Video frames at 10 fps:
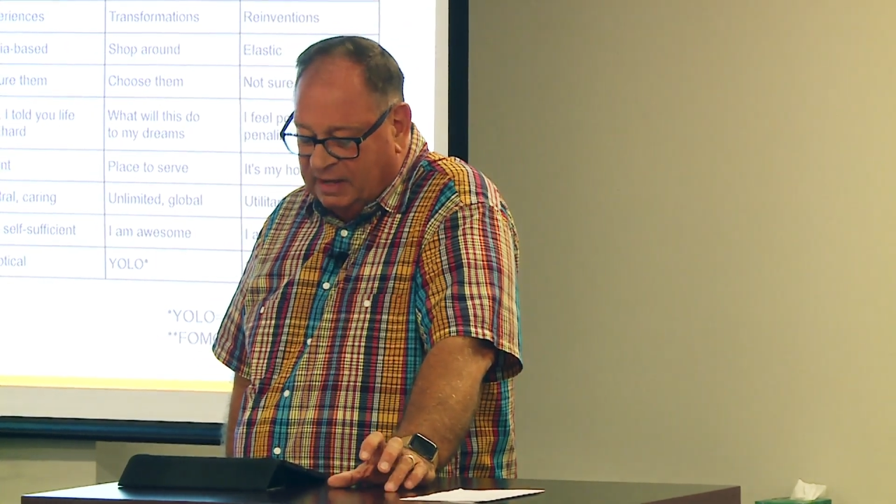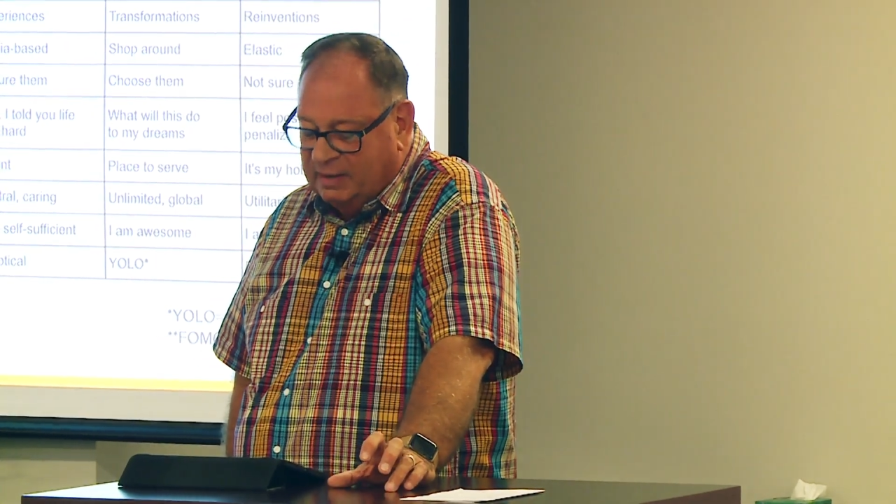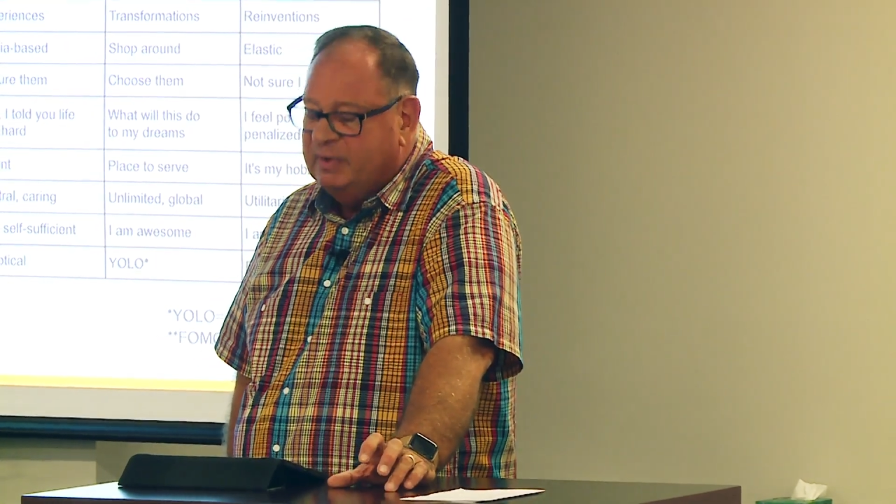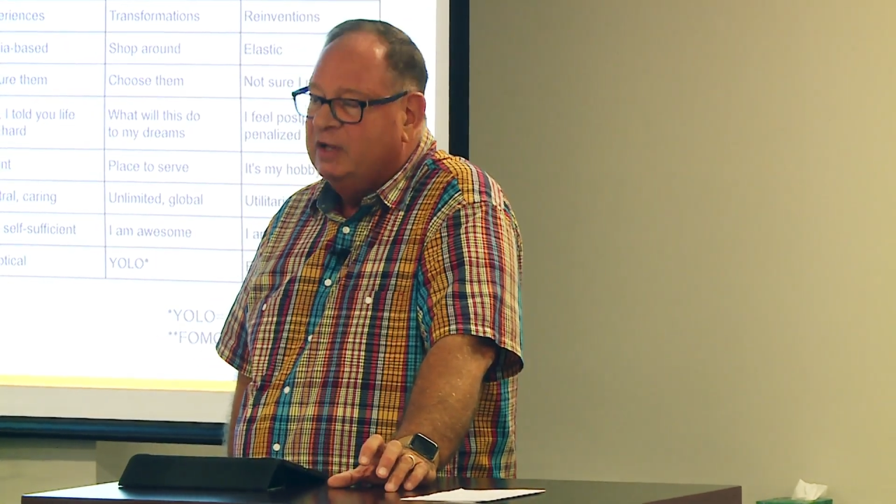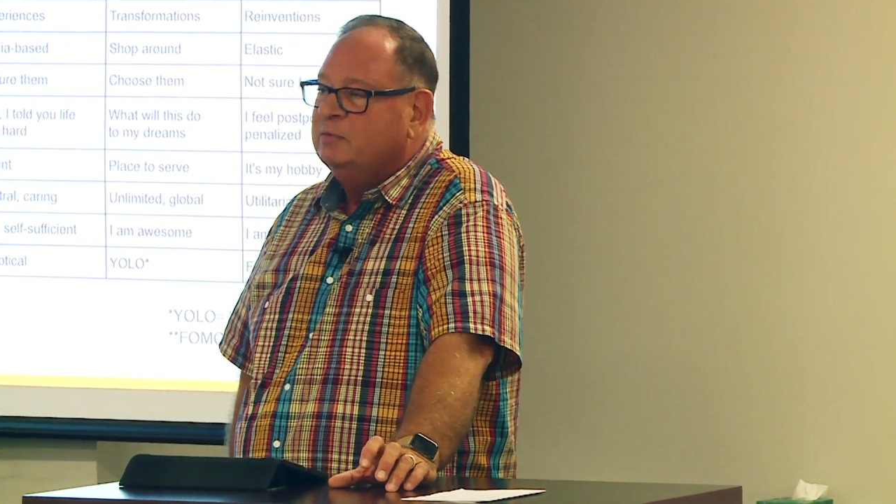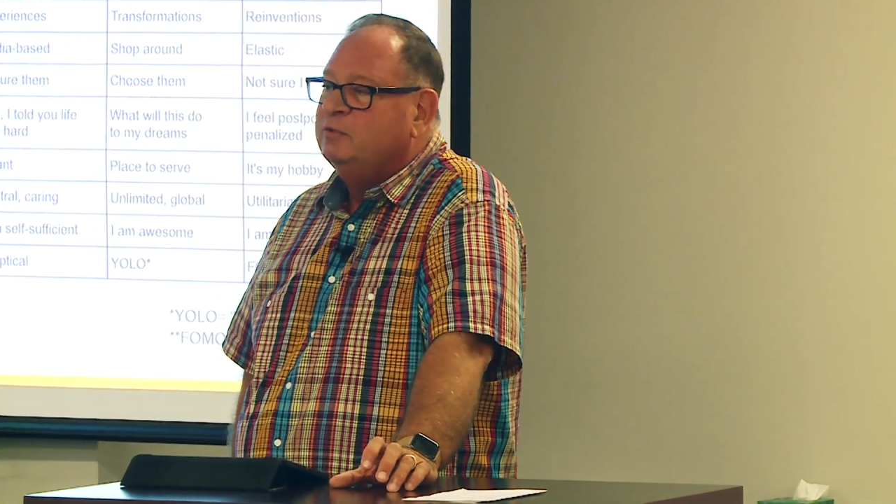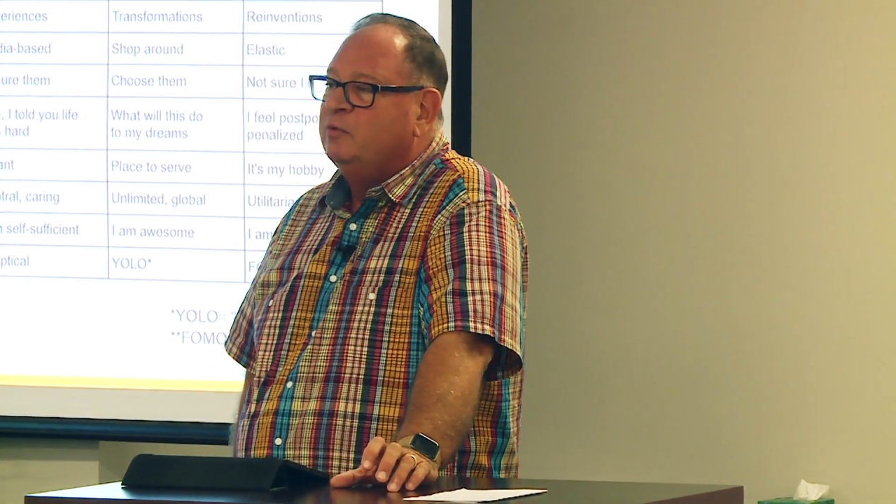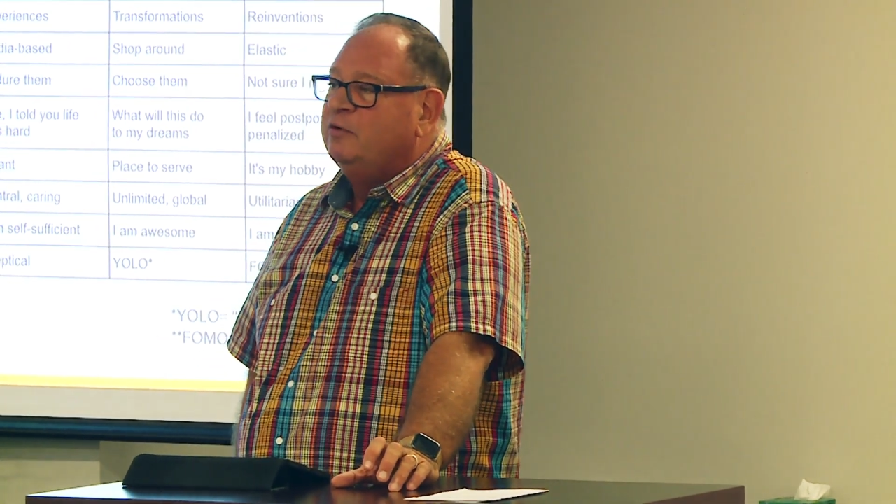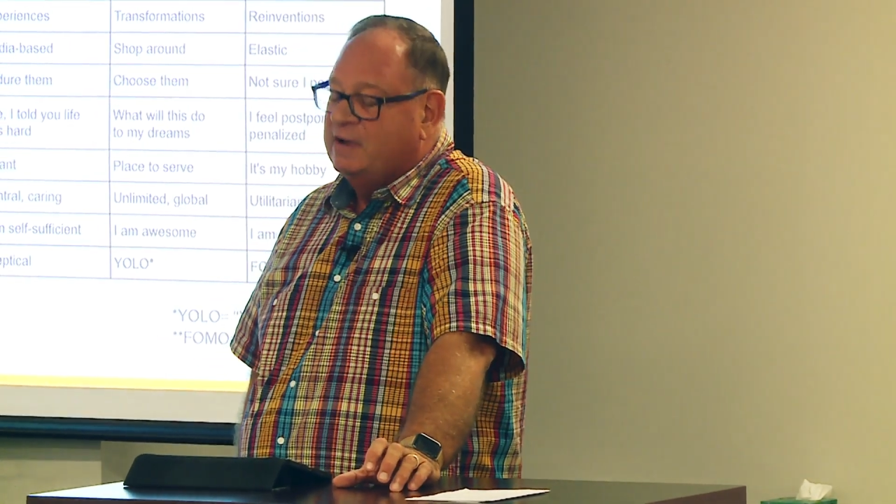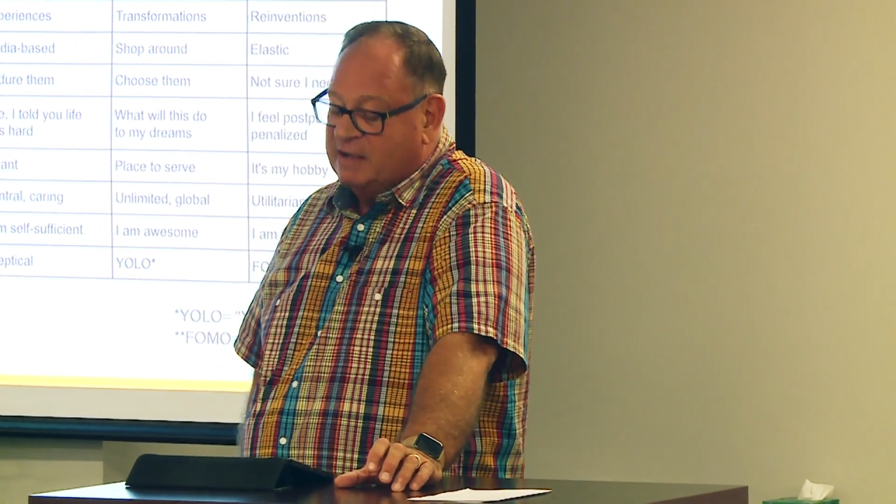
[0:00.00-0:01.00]
becomes
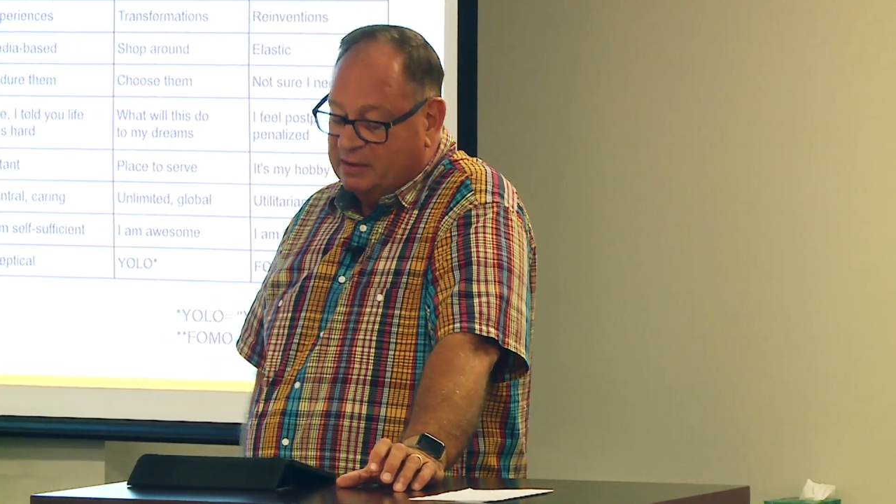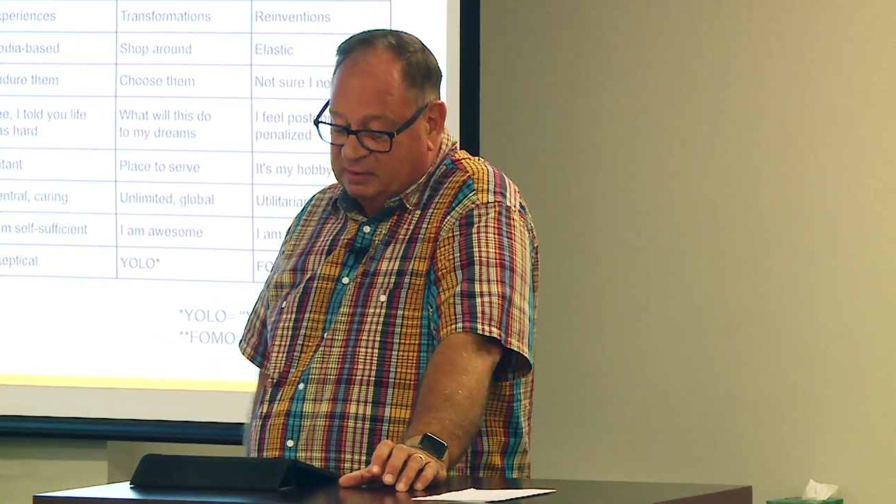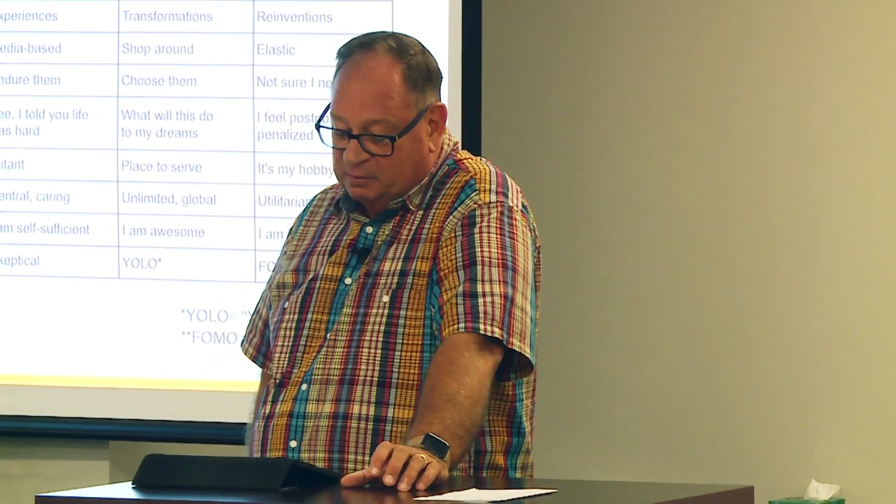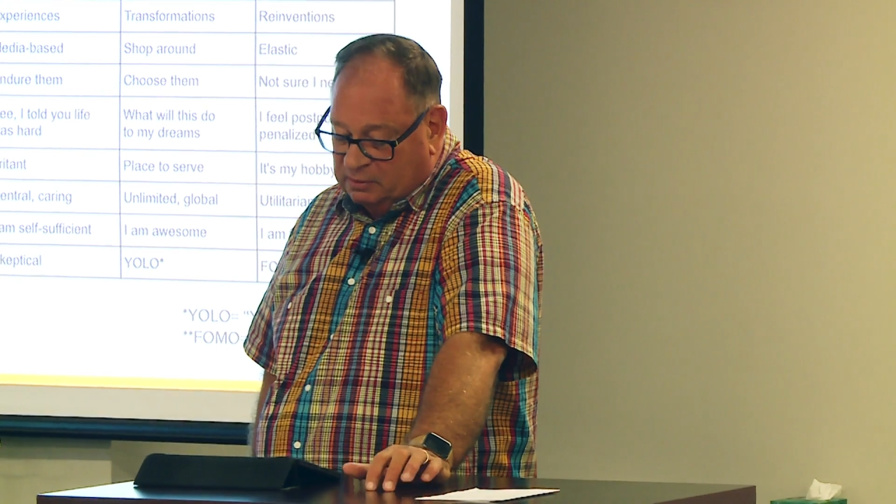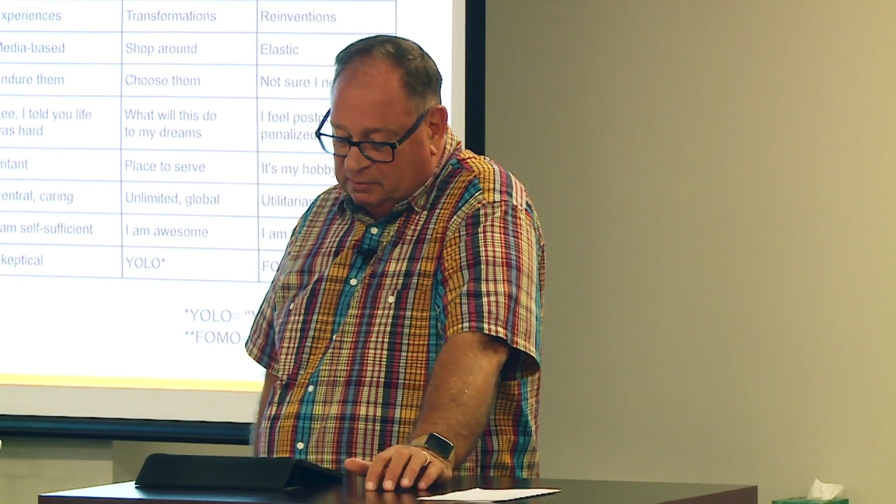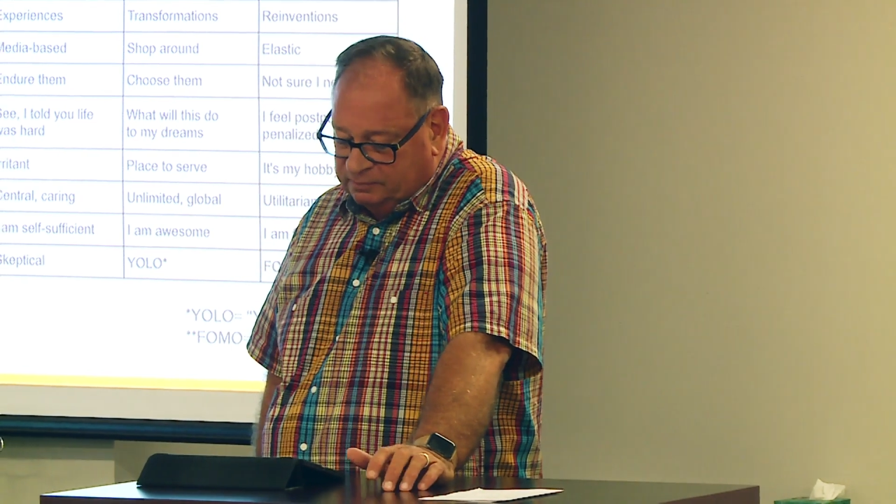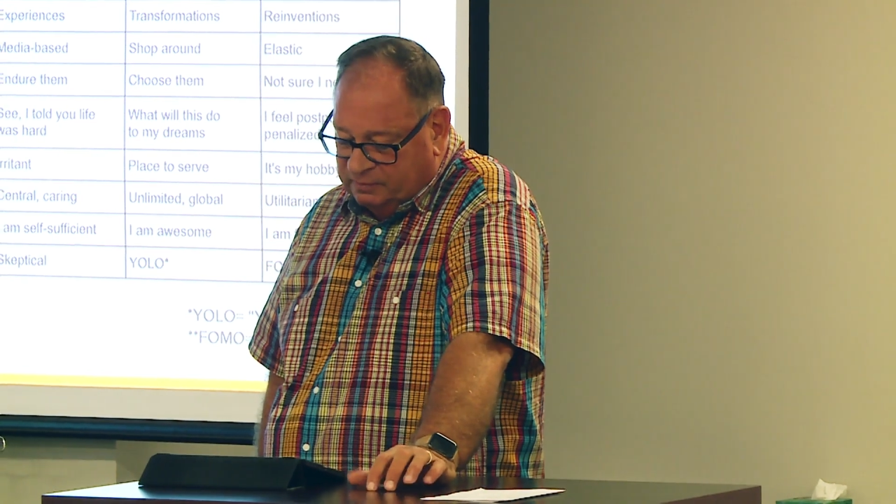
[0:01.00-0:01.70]
more valuable,